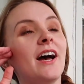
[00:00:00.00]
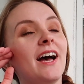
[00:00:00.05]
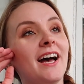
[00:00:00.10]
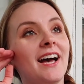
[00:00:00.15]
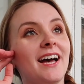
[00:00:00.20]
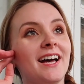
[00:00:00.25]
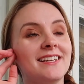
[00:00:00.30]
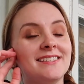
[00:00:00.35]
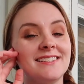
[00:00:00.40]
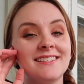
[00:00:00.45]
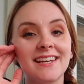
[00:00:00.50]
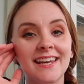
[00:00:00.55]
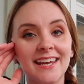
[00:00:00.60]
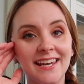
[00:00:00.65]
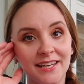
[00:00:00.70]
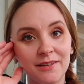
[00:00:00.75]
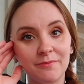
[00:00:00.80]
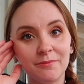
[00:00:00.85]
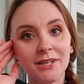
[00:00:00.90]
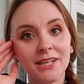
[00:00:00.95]
and
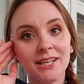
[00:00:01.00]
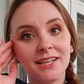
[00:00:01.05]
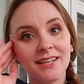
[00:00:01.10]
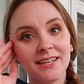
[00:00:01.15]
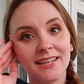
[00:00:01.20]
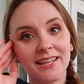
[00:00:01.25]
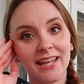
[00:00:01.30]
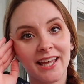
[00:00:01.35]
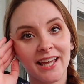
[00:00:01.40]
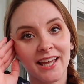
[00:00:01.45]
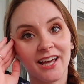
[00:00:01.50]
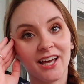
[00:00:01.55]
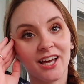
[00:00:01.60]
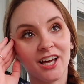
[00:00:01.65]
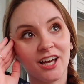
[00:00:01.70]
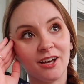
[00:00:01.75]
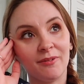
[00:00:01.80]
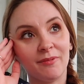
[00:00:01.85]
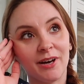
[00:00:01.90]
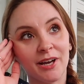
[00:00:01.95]
Amy.
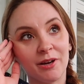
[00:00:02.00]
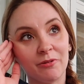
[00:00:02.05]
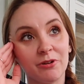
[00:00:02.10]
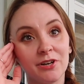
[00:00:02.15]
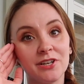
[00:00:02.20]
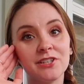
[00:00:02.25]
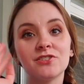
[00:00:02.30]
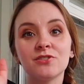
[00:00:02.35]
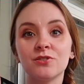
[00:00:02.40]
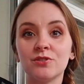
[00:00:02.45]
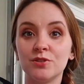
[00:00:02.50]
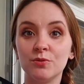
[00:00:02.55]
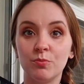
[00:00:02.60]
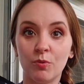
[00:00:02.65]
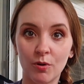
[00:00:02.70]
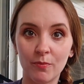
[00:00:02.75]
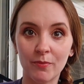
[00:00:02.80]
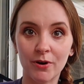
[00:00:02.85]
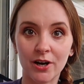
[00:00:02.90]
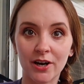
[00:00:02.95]
Um, I wanted to go to
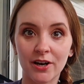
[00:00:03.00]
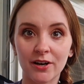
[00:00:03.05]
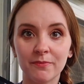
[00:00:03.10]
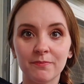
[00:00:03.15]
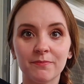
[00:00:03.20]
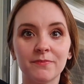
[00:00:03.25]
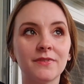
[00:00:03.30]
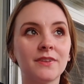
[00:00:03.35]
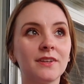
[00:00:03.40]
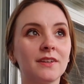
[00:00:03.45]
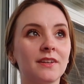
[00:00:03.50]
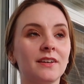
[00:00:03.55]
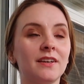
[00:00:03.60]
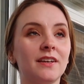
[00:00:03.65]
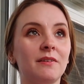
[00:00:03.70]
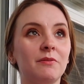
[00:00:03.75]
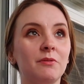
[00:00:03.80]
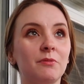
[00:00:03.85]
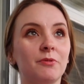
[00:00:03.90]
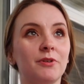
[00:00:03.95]
Walmart.
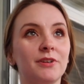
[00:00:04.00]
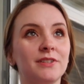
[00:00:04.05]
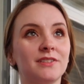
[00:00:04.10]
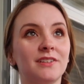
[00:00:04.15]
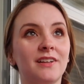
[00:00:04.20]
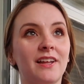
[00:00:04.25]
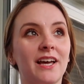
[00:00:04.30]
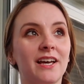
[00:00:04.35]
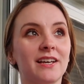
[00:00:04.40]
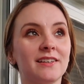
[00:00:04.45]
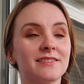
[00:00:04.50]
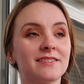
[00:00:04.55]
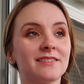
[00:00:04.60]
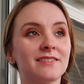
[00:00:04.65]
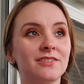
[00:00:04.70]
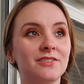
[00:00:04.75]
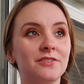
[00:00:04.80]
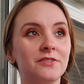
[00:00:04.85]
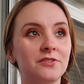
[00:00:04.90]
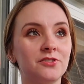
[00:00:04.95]
Amy wanted to
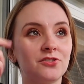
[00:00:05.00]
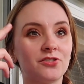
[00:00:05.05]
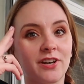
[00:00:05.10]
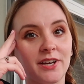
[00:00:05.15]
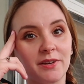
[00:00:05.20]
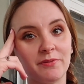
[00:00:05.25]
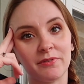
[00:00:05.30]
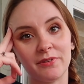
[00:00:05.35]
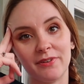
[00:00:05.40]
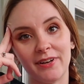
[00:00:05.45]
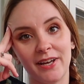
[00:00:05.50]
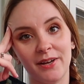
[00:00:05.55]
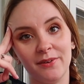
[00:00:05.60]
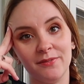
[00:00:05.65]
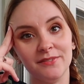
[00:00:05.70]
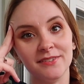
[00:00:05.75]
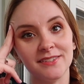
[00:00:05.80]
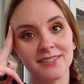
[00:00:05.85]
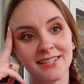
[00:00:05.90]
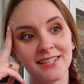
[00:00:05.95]
last drive
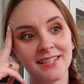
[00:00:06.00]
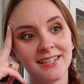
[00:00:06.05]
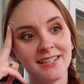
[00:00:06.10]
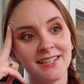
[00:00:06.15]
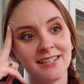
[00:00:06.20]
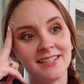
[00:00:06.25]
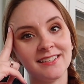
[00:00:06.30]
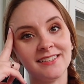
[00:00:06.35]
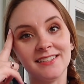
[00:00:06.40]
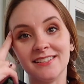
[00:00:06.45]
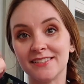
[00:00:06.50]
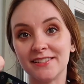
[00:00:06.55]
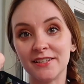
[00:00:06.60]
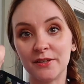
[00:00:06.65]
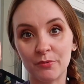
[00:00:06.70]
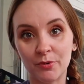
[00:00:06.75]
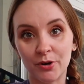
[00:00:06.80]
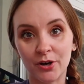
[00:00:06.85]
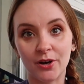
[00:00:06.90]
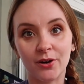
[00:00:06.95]
around
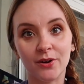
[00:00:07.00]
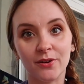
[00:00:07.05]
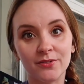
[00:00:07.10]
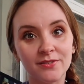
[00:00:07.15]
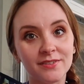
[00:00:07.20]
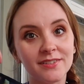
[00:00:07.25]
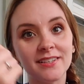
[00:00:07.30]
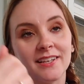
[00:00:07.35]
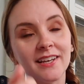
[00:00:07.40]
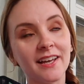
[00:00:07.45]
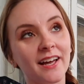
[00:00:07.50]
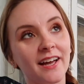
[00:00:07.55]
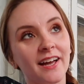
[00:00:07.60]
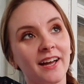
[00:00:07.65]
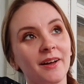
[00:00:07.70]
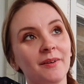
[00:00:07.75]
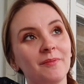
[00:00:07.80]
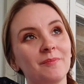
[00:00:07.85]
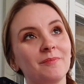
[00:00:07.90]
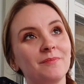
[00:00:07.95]
Disney World
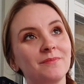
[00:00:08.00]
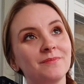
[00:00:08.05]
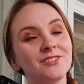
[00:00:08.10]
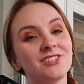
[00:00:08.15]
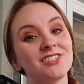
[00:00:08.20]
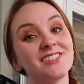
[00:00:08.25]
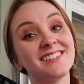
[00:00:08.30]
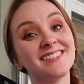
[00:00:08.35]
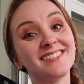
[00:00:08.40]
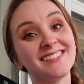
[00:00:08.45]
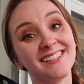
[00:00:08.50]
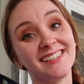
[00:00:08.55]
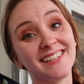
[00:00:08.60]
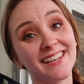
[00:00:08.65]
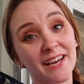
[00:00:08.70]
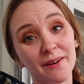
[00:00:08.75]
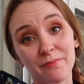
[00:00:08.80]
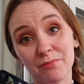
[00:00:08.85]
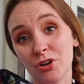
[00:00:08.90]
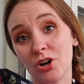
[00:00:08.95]
um, just to see the
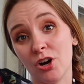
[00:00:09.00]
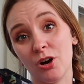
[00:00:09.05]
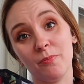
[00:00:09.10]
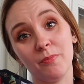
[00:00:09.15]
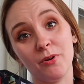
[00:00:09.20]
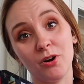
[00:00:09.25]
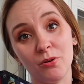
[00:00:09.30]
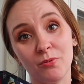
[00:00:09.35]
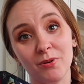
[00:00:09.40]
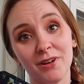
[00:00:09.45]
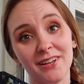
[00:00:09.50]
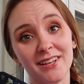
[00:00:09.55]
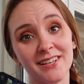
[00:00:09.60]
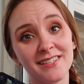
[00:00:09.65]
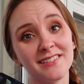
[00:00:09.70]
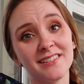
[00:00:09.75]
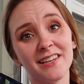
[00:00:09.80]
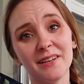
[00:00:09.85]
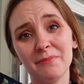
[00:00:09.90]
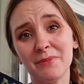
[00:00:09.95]
Epcot ball one
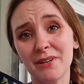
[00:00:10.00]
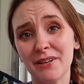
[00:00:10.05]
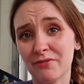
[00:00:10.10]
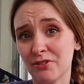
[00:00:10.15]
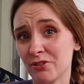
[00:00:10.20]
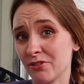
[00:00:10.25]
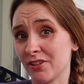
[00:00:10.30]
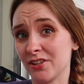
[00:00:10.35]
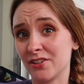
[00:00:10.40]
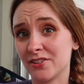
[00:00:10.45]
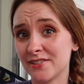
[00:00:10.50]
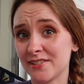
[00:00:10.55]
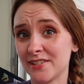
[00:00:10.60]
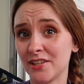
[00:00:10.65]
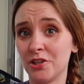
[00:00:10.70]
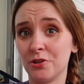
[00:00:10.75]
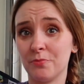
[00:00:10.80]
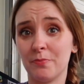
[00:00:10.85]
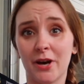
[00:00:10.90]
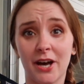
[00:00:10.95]
last time. We never really got to
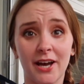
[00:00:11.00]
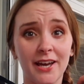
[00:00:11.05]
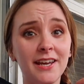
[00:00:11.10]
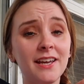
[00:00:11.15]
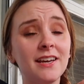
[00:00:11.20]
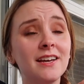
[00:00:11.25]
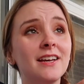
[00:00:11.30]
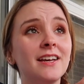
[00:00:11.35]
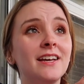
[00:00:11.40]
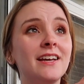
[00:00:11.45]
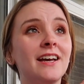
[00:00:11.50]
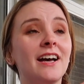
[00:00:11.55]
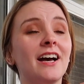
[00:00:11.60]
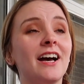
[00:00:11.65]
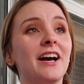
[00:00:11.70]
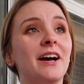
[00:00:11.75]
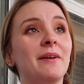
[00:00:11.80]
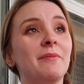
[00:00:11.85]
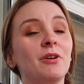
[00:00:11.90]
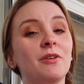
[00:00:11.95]
say goodbye.
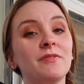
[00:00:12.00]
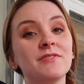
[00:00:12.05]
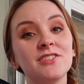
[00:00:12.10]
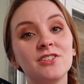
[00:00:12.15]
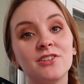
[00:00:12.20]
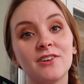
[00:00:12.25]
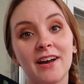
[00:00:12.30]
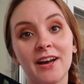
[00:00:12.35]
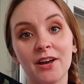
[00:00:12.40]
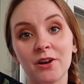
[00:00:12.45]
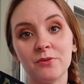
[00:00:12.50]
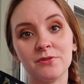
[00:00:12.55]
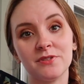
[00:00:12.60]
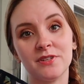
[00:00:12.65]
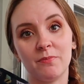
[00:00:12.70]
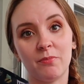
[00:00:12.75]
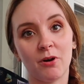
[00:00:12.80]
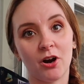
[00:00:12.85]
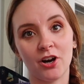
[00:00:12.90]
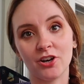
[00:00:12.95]
Um, and obviously you can't go to
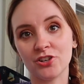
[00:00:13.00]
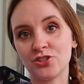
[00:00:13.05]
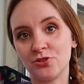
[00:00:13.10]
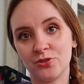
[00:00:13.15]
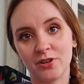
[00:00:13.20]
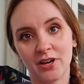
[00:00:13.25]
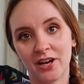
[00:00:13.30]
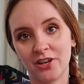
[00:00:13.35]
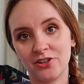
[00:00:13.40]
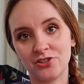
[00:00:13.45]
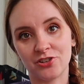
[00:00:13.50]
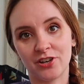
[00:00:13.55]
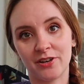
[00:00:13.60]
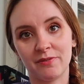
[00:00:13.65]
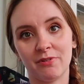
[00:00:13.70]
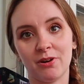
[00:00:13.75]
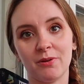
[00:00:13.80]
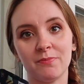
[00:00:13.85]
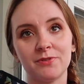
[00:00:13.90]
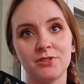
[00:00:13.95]
the parks. You can't
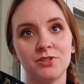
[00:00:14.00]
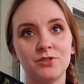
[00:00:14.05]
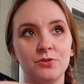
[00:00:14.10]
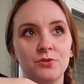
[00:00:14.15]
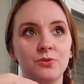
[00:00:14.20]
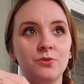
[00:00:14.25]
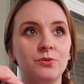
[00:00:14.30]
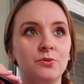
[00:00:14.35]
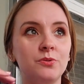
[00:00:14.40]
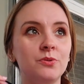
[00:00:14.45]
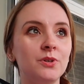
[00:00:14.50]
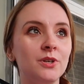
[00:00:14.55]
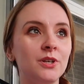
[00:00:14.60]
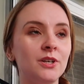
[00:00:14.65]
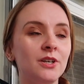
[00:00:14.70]
drive up to